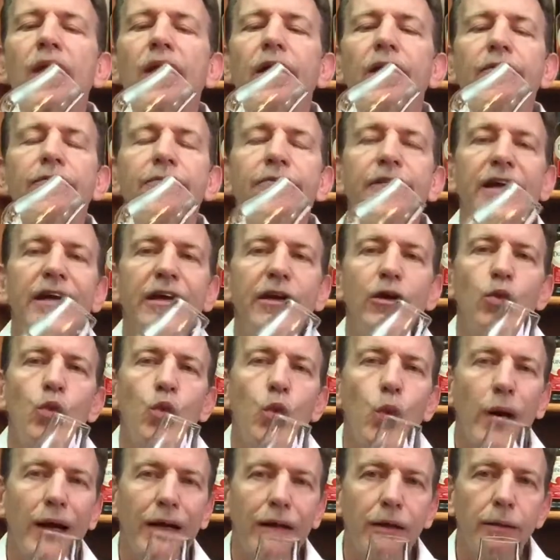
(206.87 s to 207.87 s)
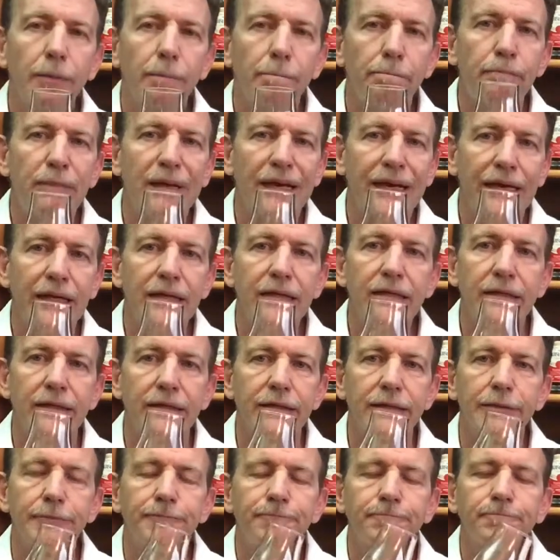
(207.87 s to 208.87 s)
A very well
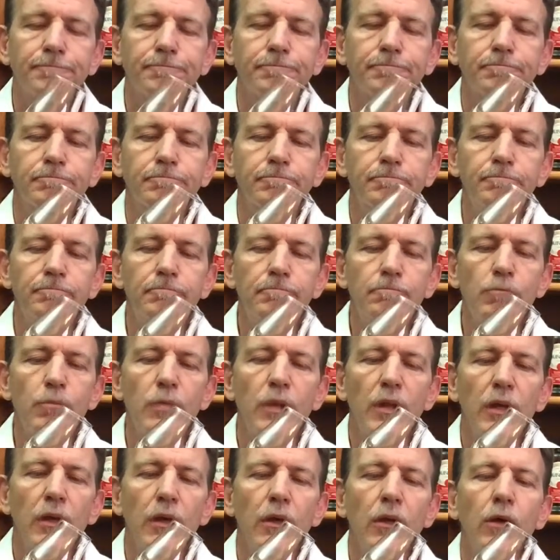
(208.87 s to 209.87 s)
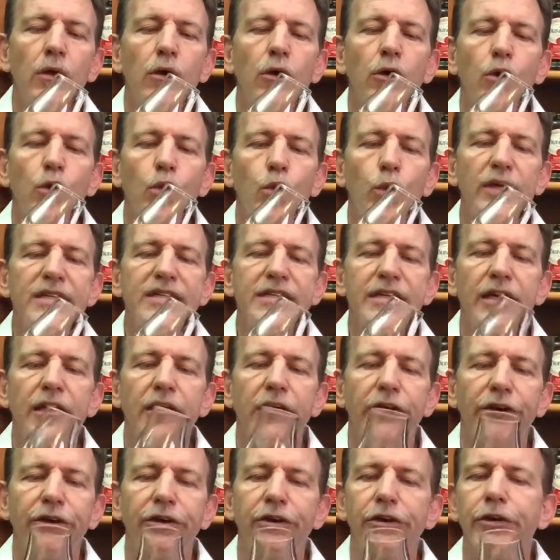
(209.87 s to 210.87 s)
blended whiskey
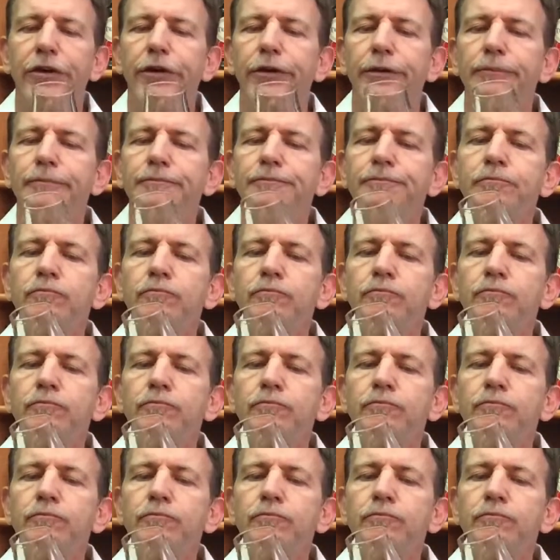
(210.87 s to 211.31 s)
liqueur.